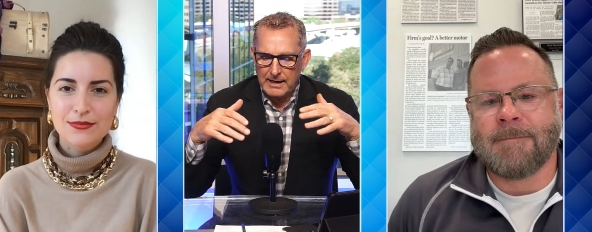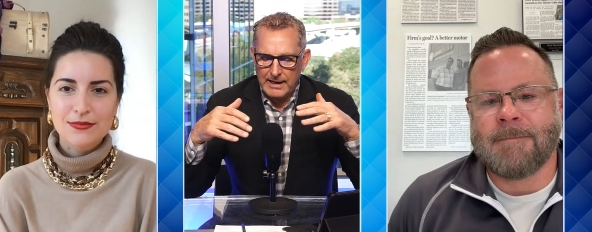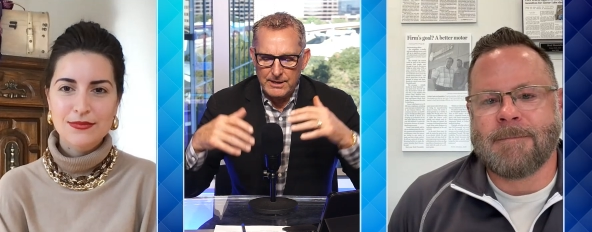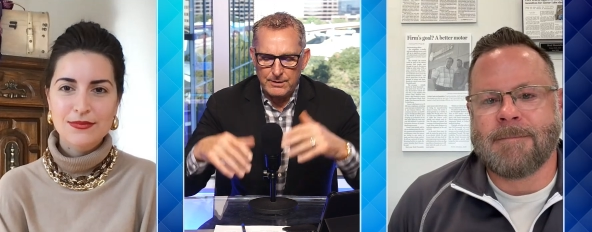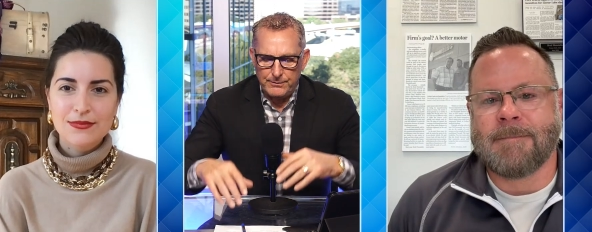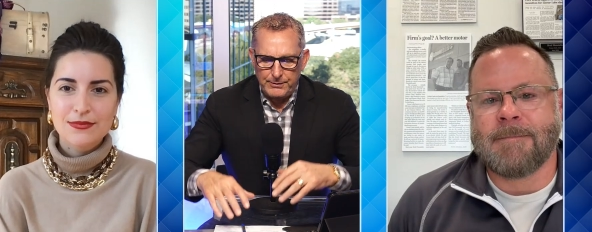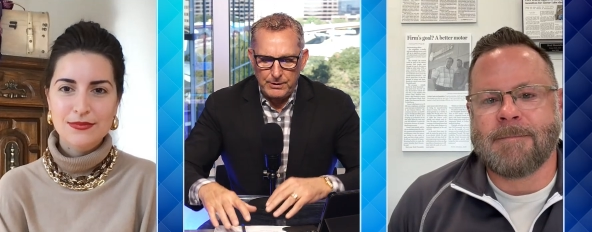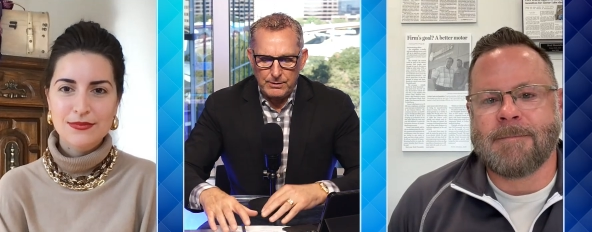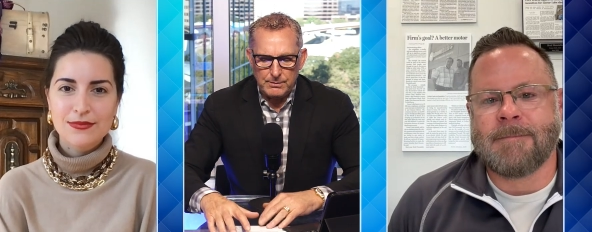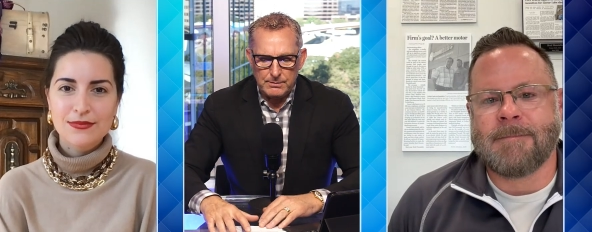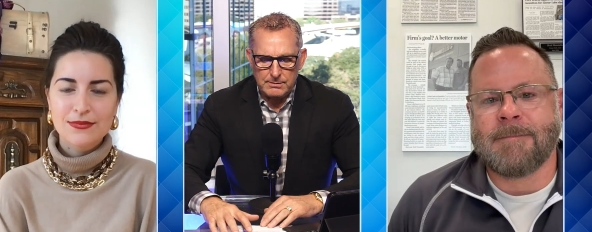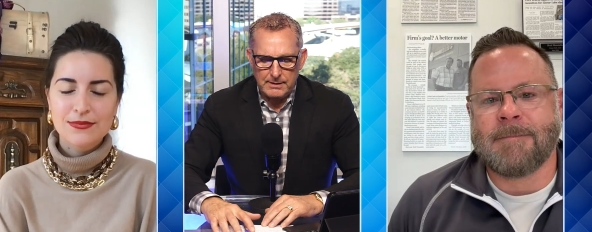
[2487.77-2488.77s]

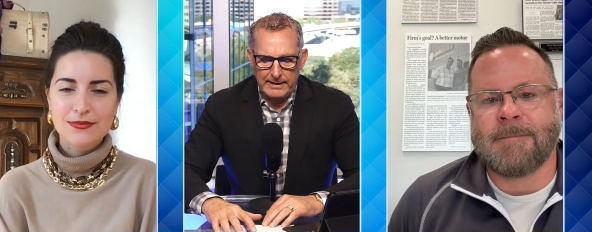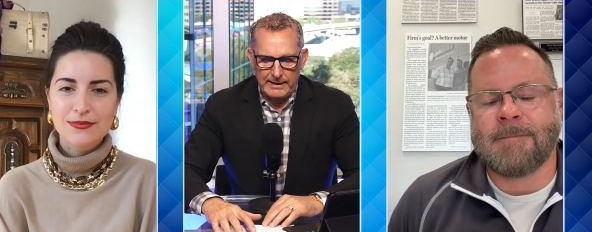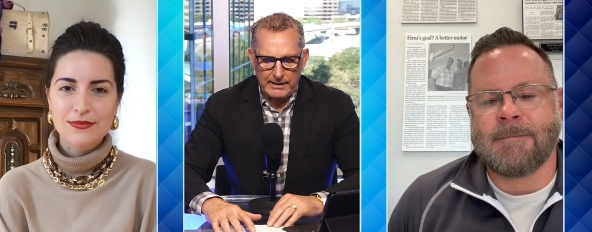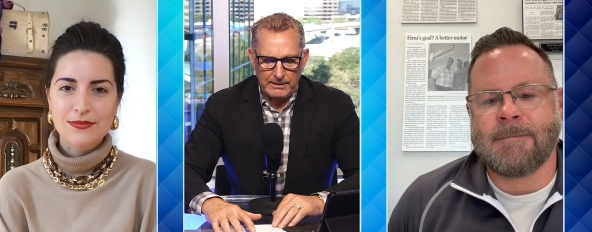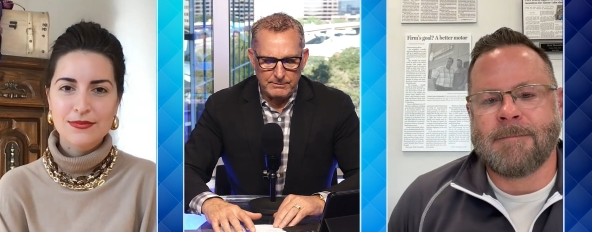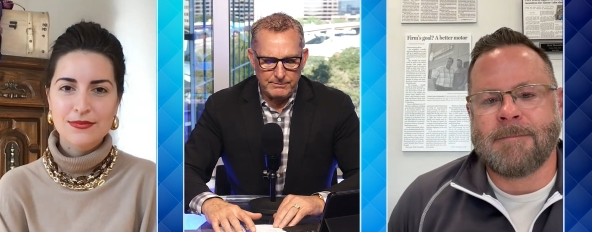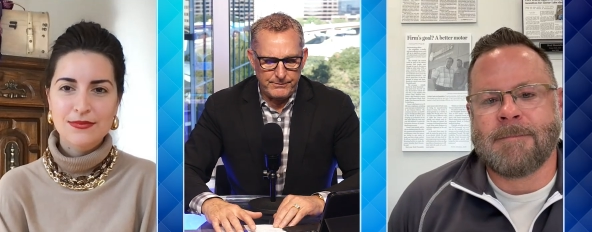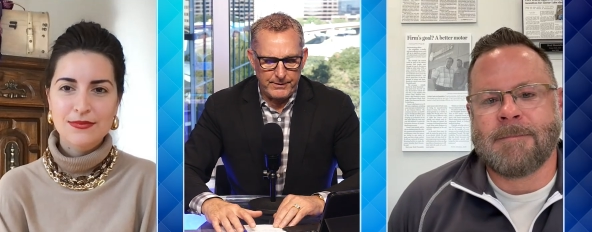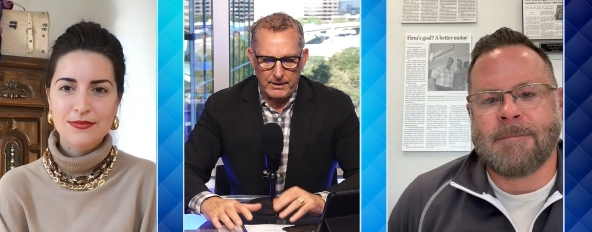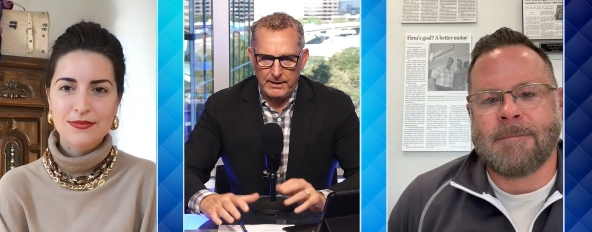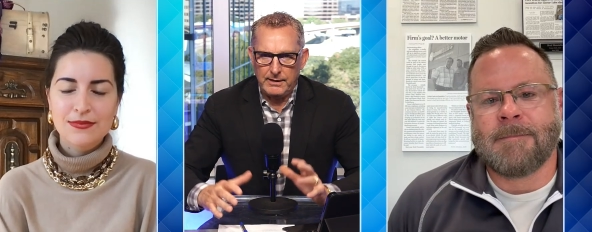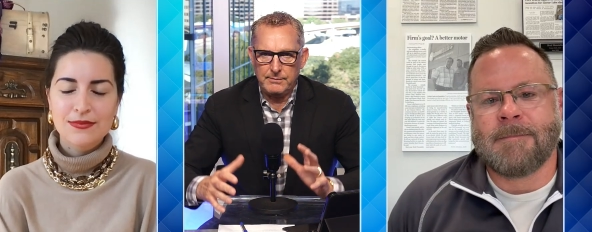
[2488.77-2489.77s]
Speaker 1: interview and
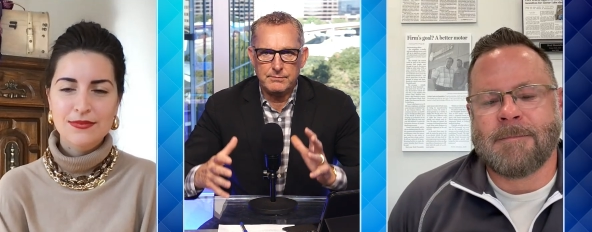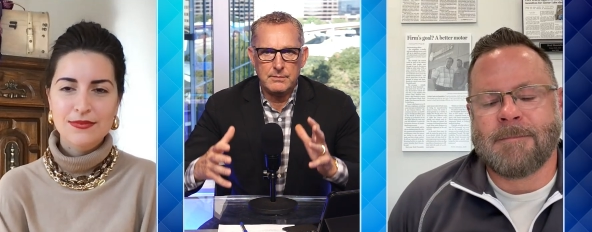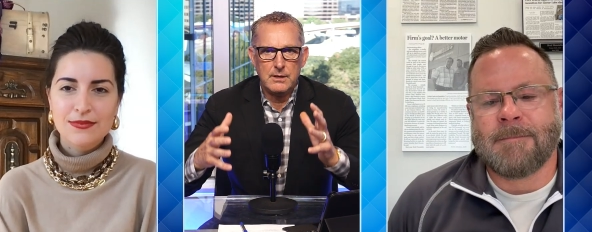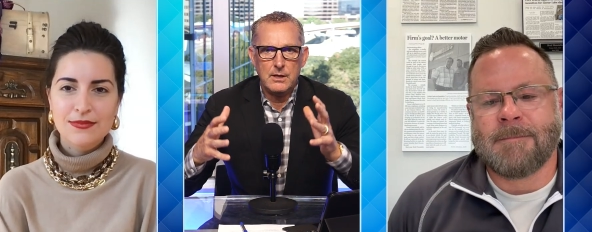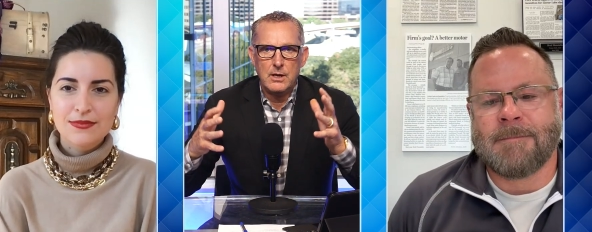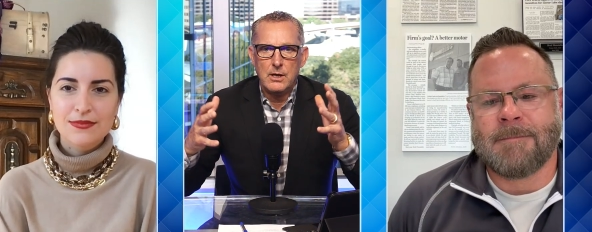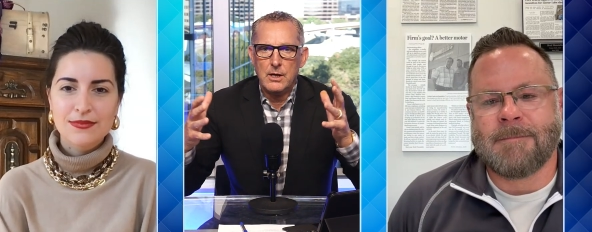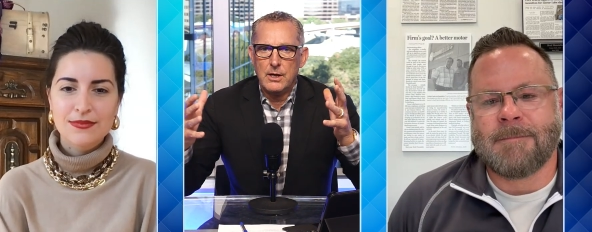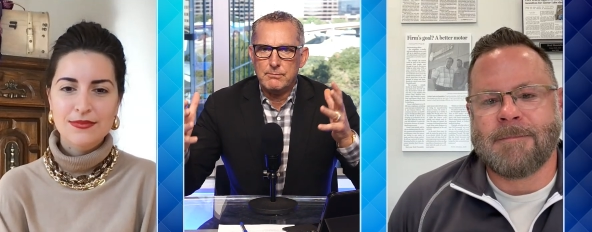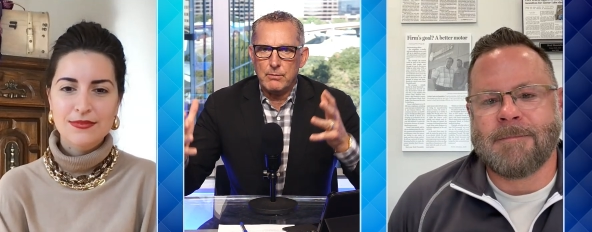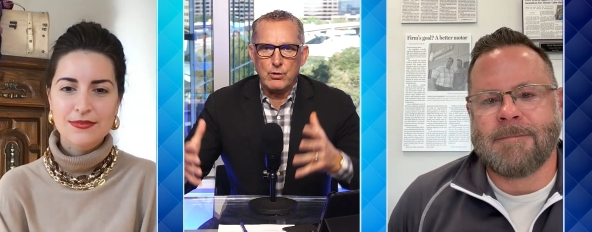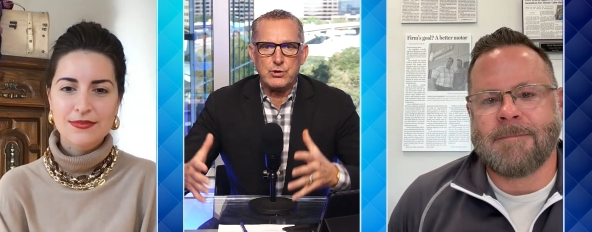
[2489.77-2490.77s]
very
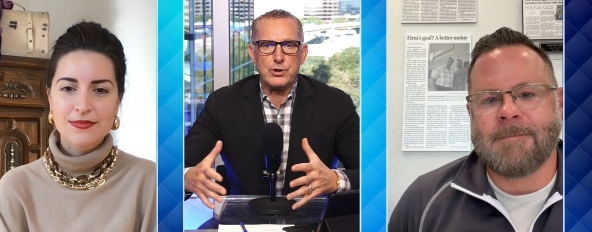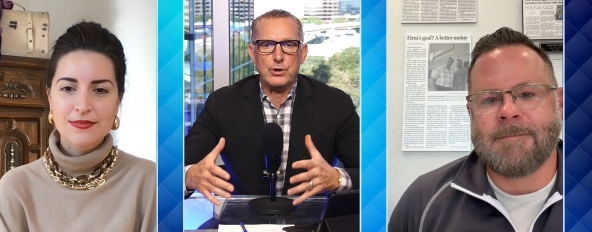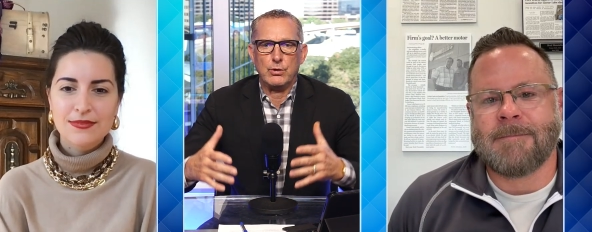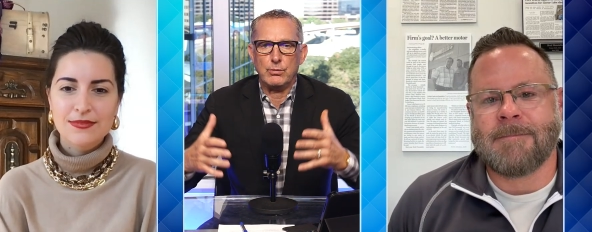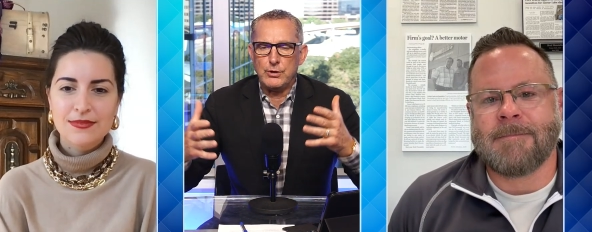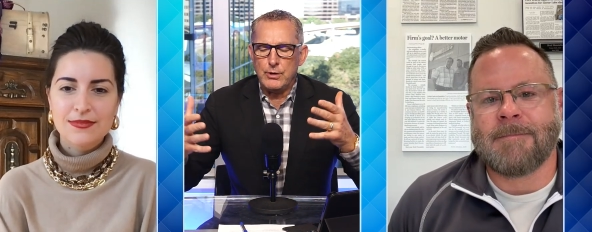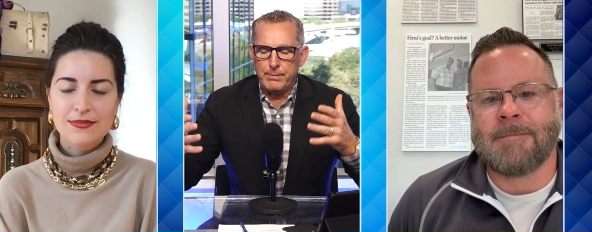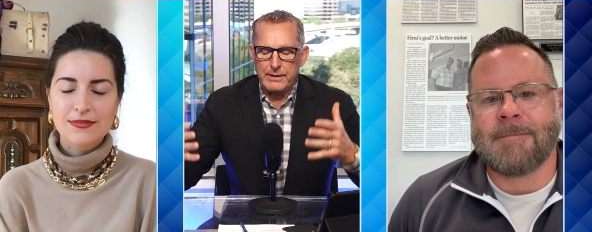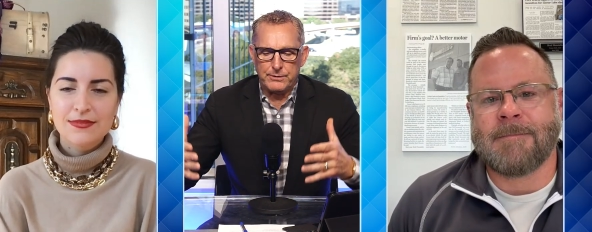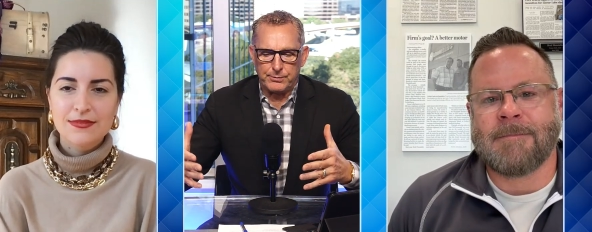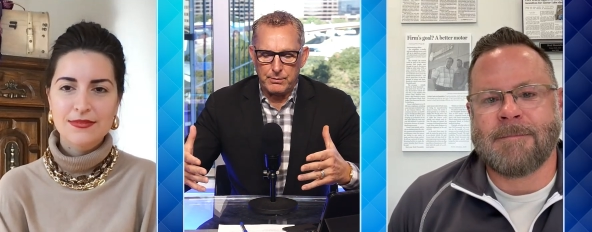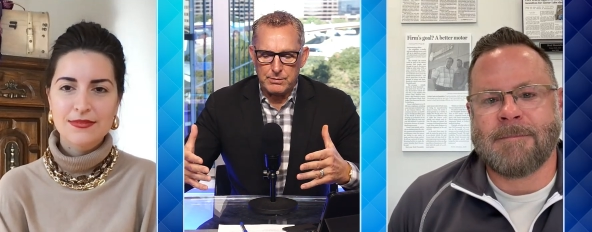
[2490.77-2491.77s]
emotional. You've
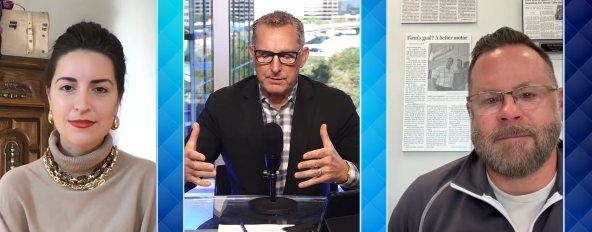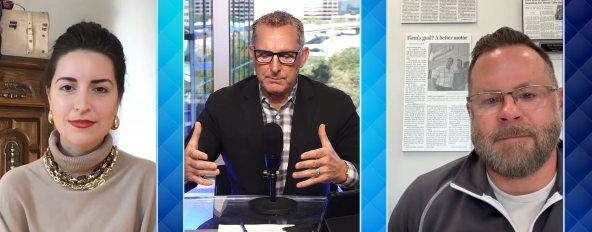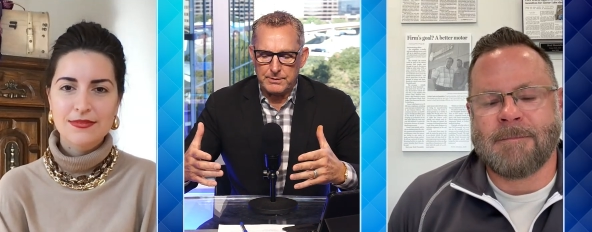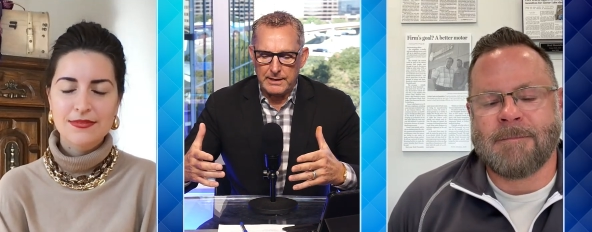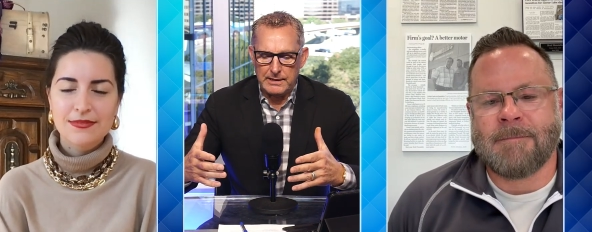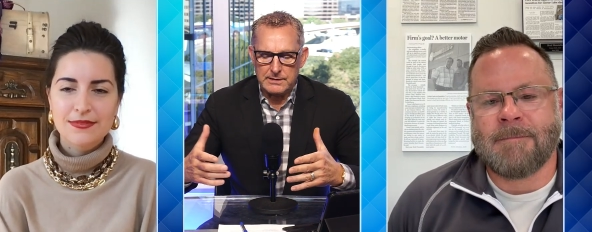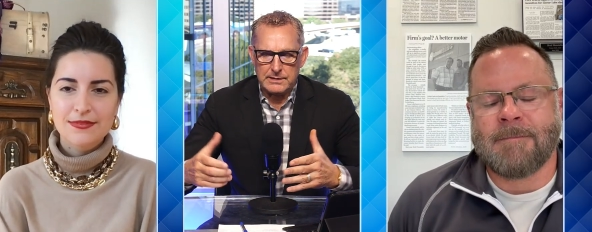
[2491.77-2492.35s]
been through some things